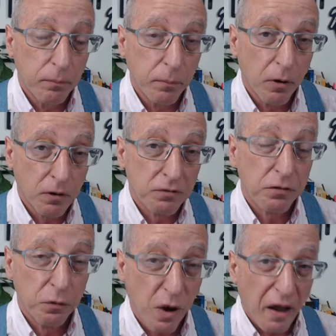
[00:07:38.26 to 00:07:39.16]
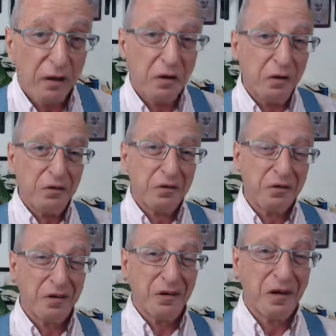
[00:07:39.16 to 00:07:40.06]
books and
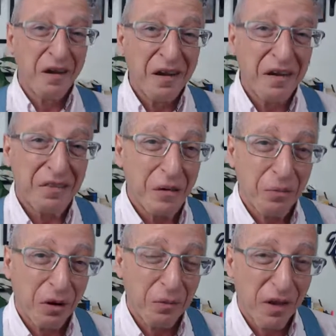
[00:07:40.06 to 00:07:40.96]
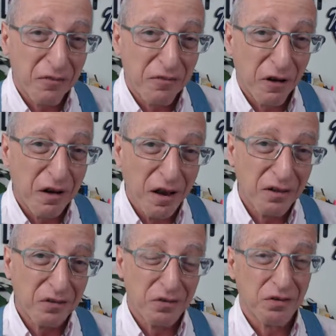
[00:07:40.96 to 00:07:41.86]
records. They probably have
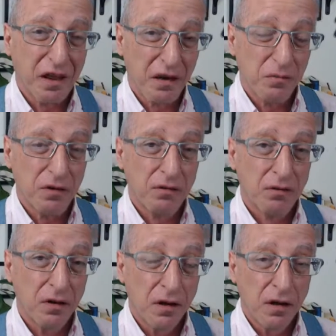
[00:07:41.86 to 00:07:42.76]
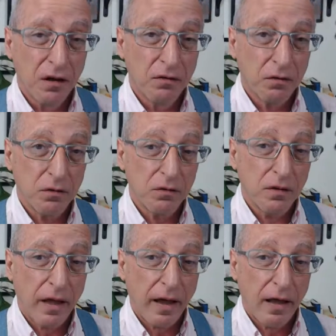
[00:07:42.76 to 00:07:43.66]
financial statements. So
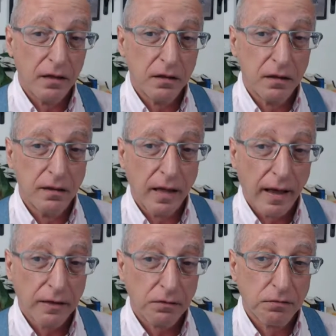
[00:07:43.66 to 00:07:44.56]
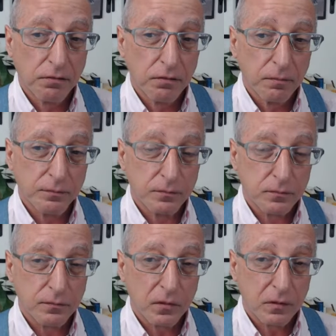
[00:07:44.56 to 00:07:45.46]
that's
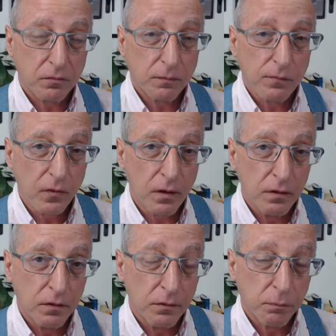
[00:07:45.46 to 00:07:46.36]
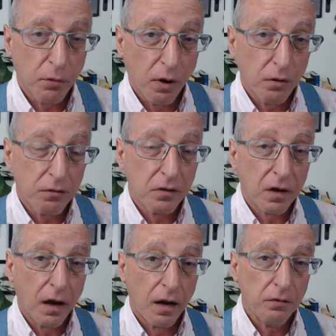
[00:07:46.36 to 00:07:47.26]
the pros and
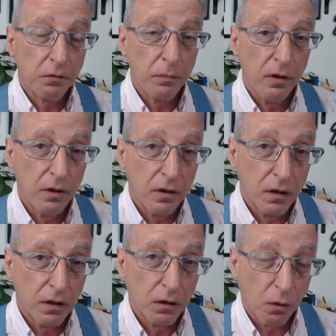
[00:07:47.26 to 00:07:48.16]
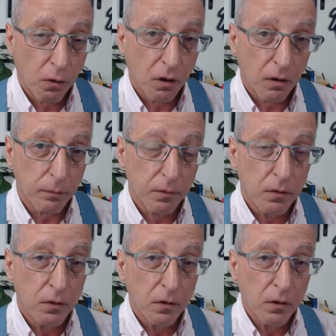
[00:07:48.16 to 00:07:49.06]
cons of being a corp.
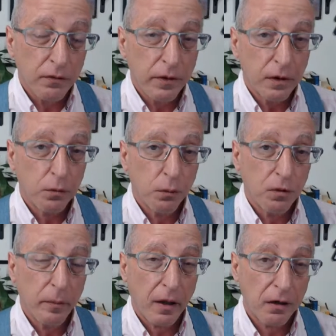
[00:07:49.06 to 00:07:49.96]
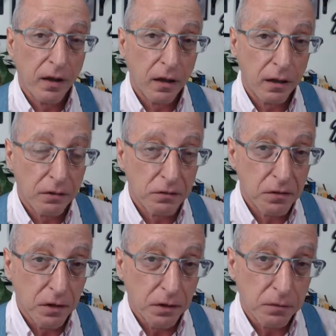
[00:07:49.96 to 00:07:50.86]
Now, what about an
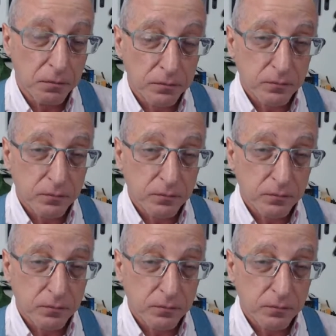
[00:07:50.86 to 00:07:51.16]
LLC?